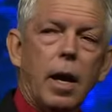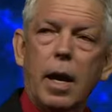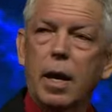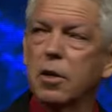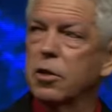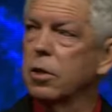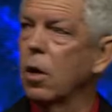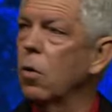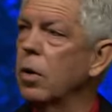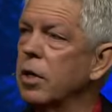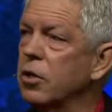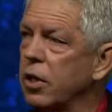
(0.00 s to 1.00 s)
and as
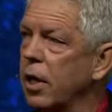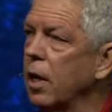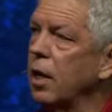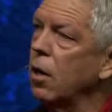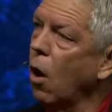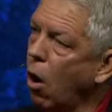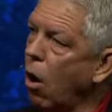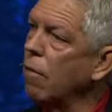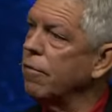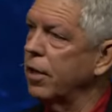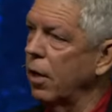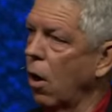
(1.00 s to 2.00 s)
Noah is getting
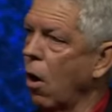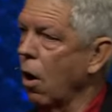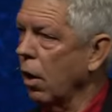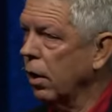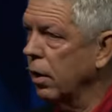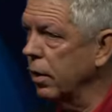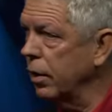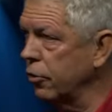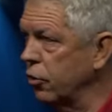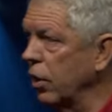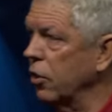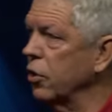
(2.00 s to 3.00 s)
off the ark, in
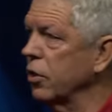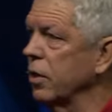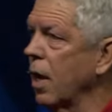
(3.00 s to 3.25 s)
Genesis